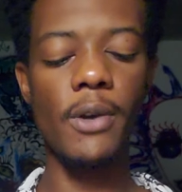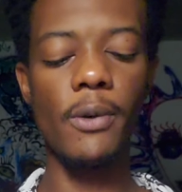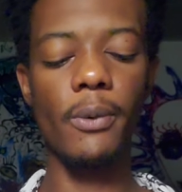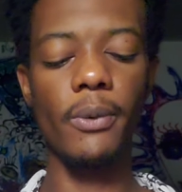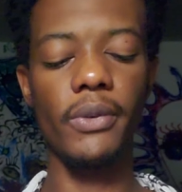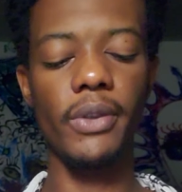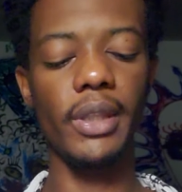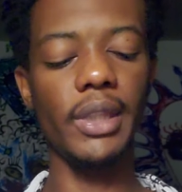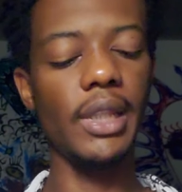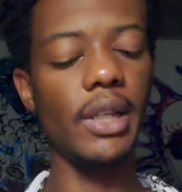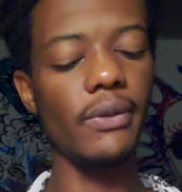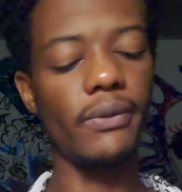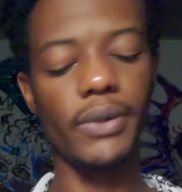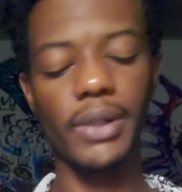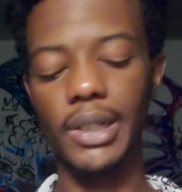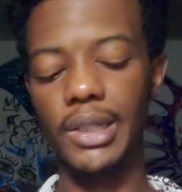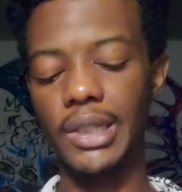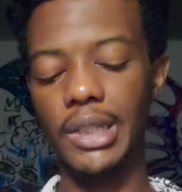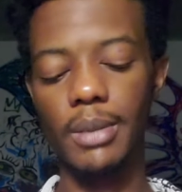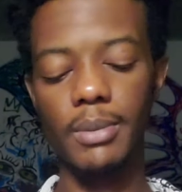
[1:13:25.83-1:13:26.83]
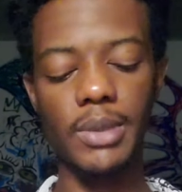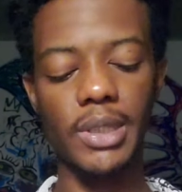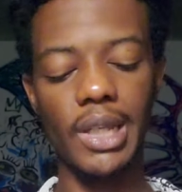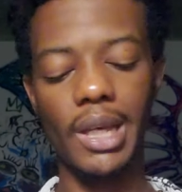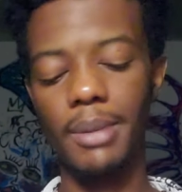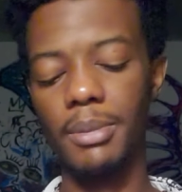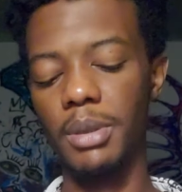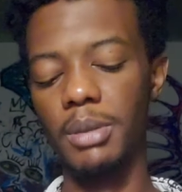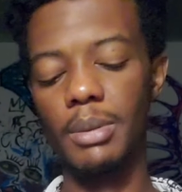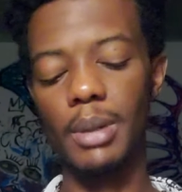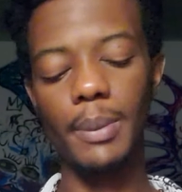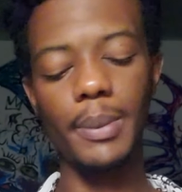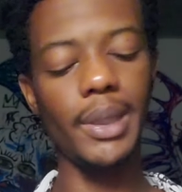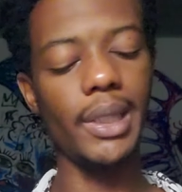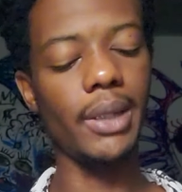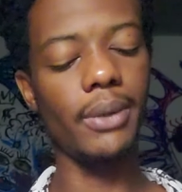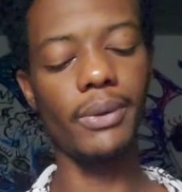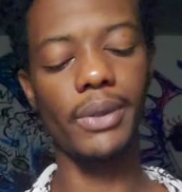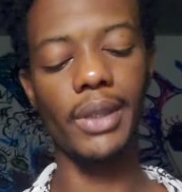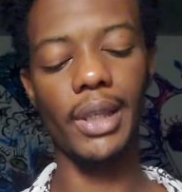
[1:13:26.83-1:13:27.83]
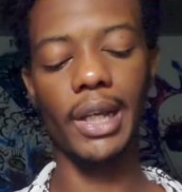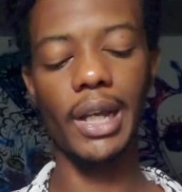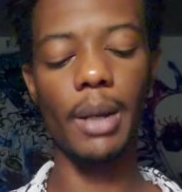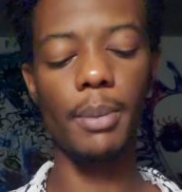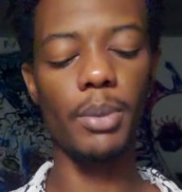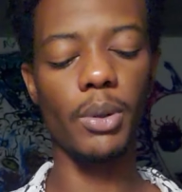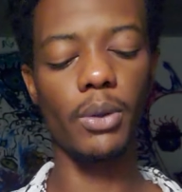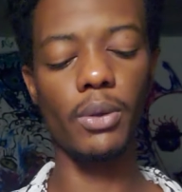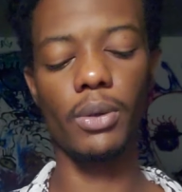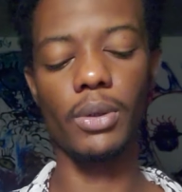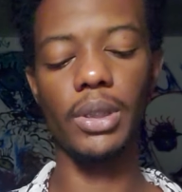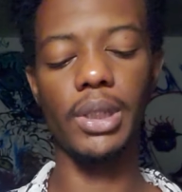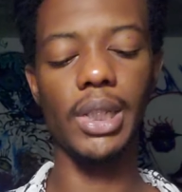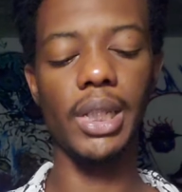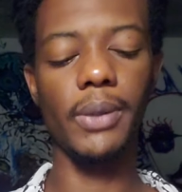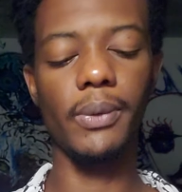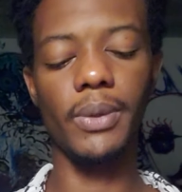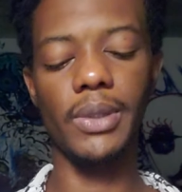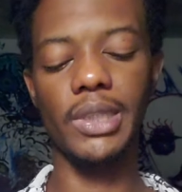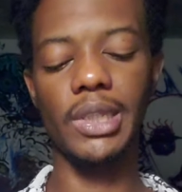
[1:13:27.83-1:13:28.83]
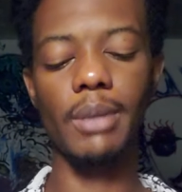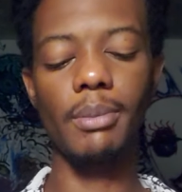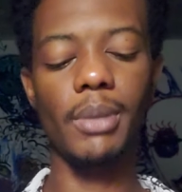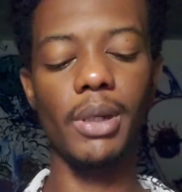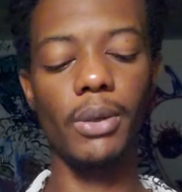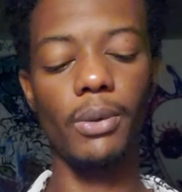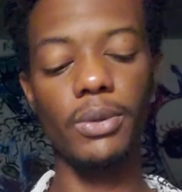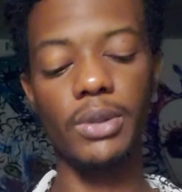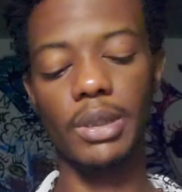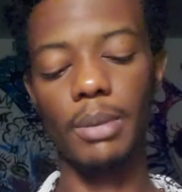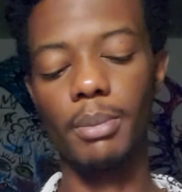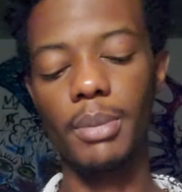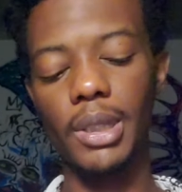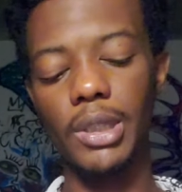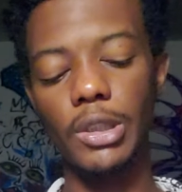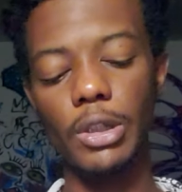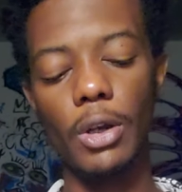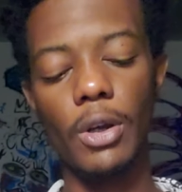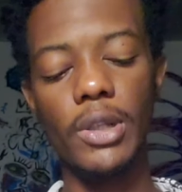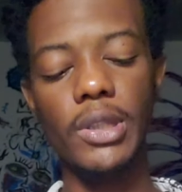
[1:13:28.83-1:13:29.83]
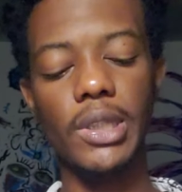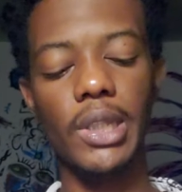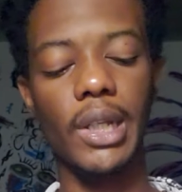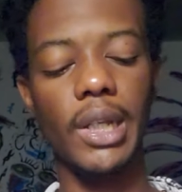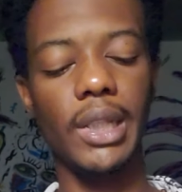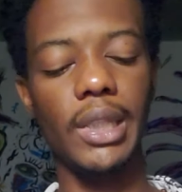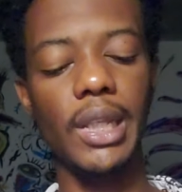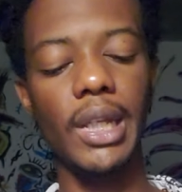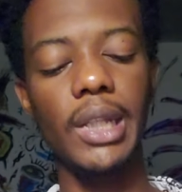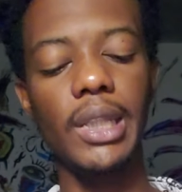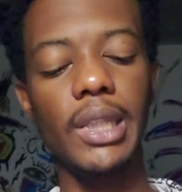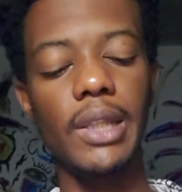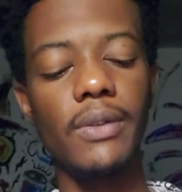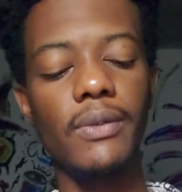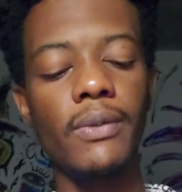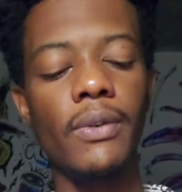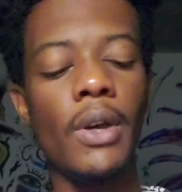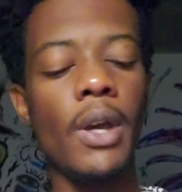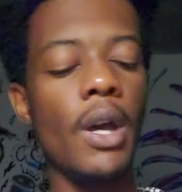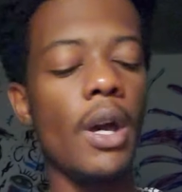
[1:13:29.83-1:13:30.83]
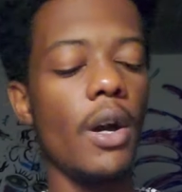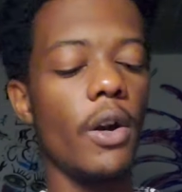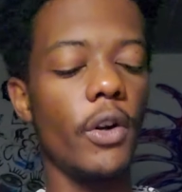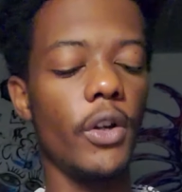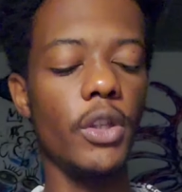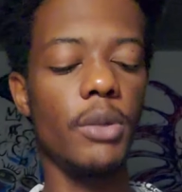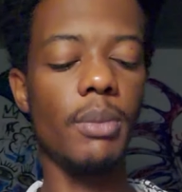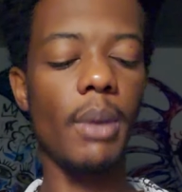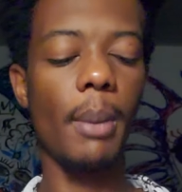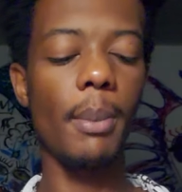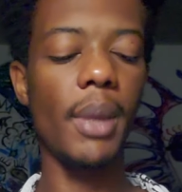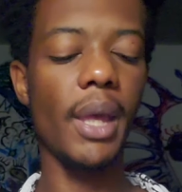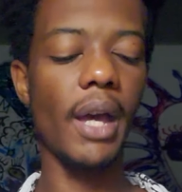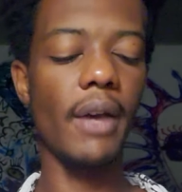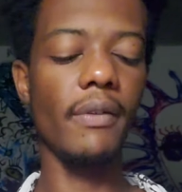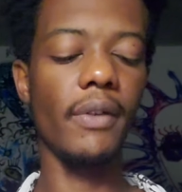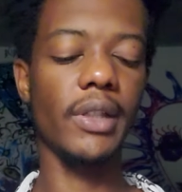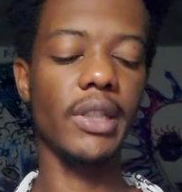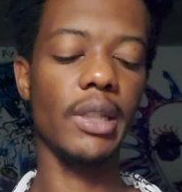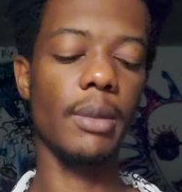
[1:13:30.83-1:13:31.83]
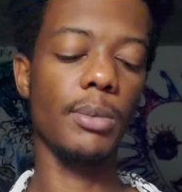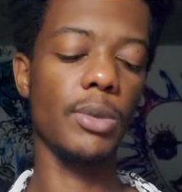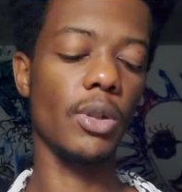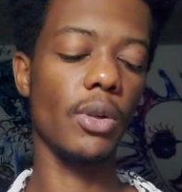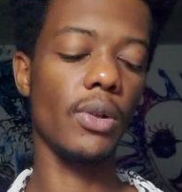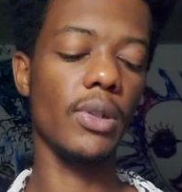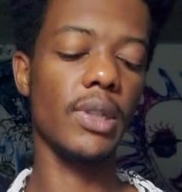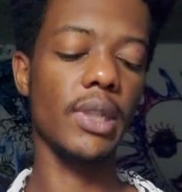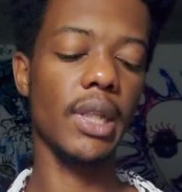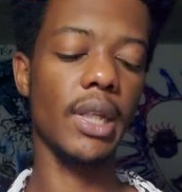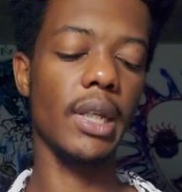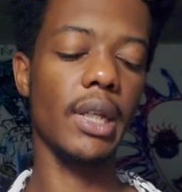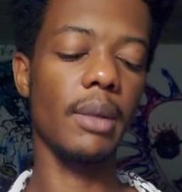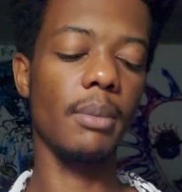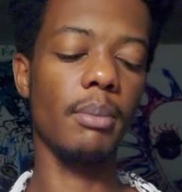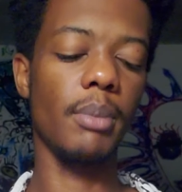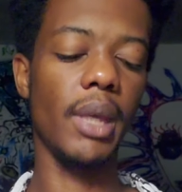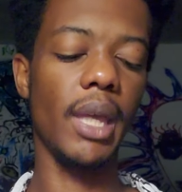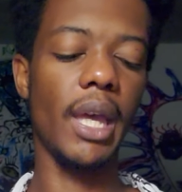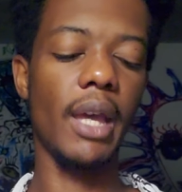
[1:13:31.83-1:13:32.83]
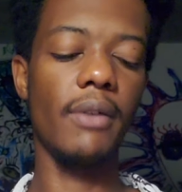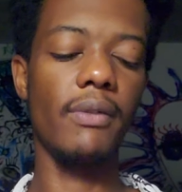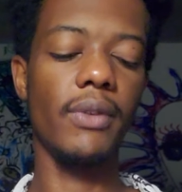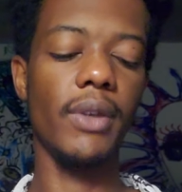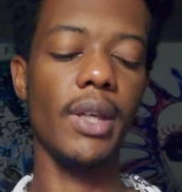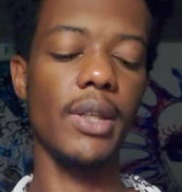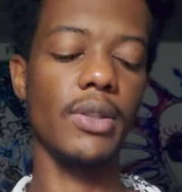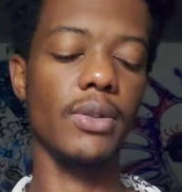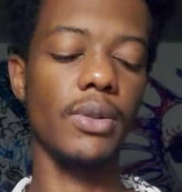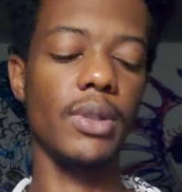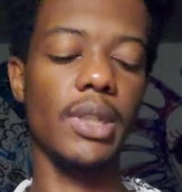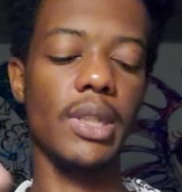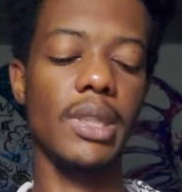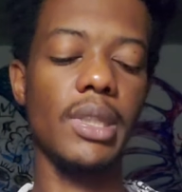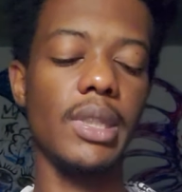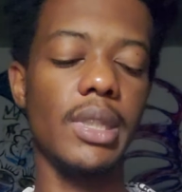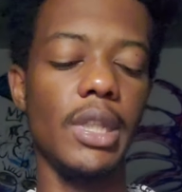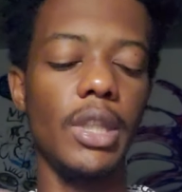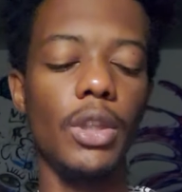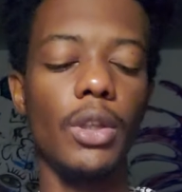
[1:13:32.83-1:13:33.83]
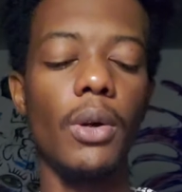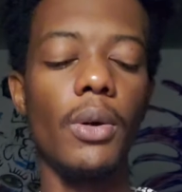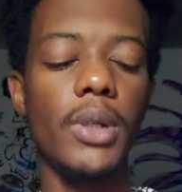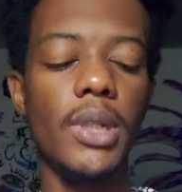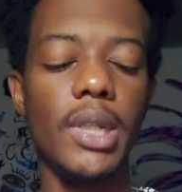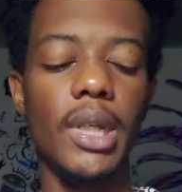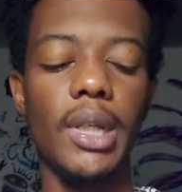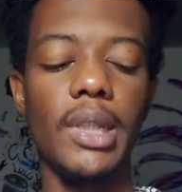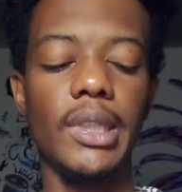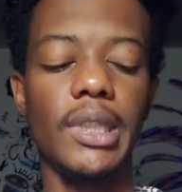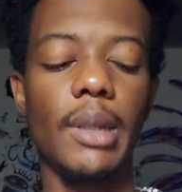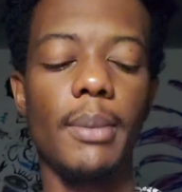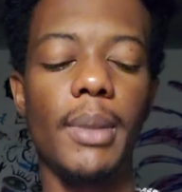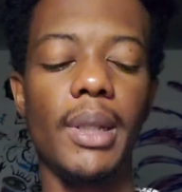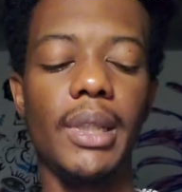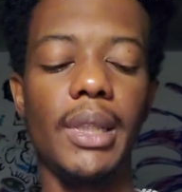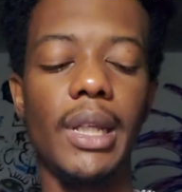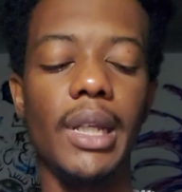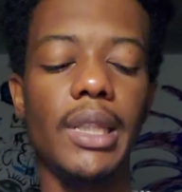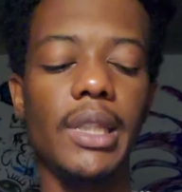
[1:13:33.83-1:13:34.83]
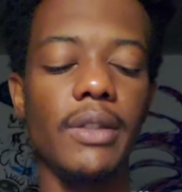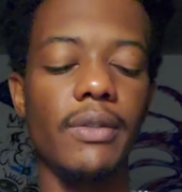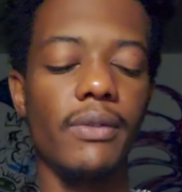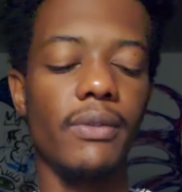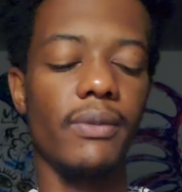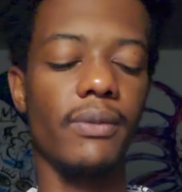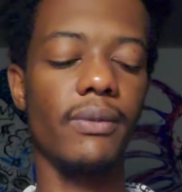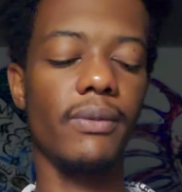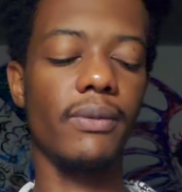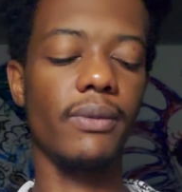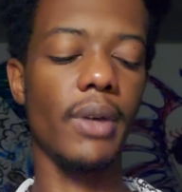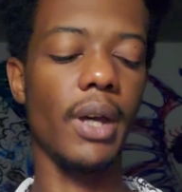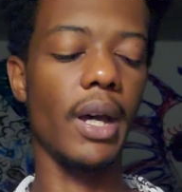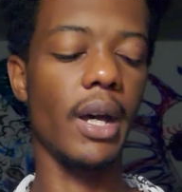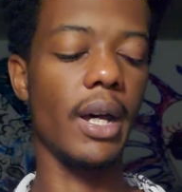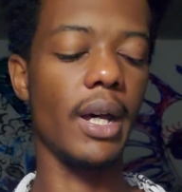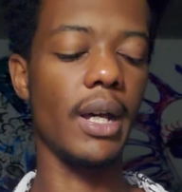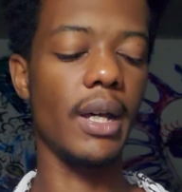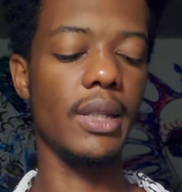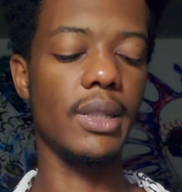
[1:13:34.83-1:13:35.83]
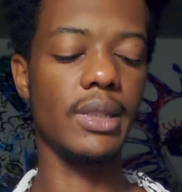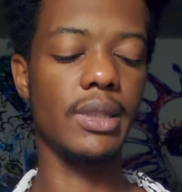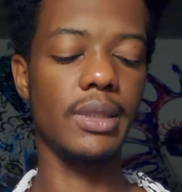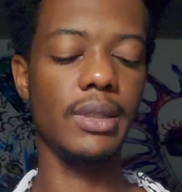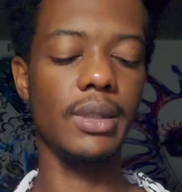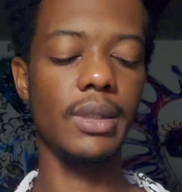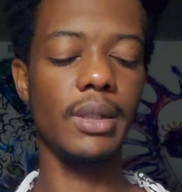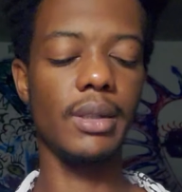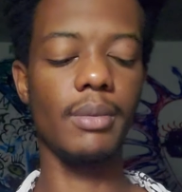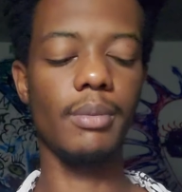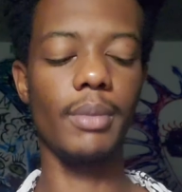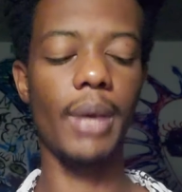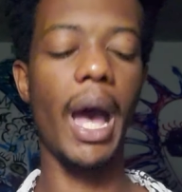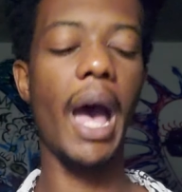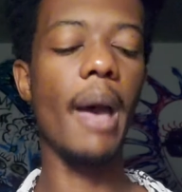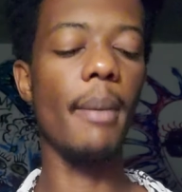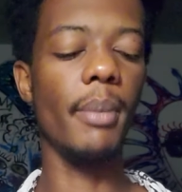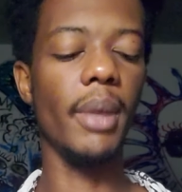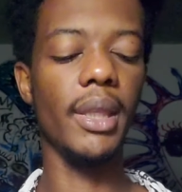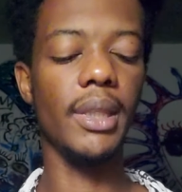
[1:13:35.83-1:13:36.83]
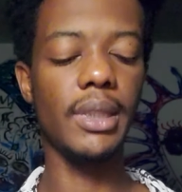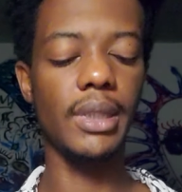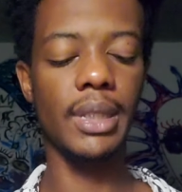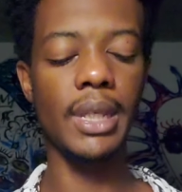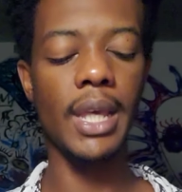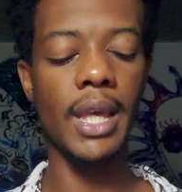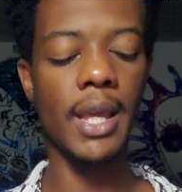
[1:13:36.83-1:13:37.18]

With the Devil, at the same time, you might be dealing with a Capricorn, dealing with somebody who's a bit toxic, addictive, or you might be having some toxic behaviors or just indulging in some addictive habits.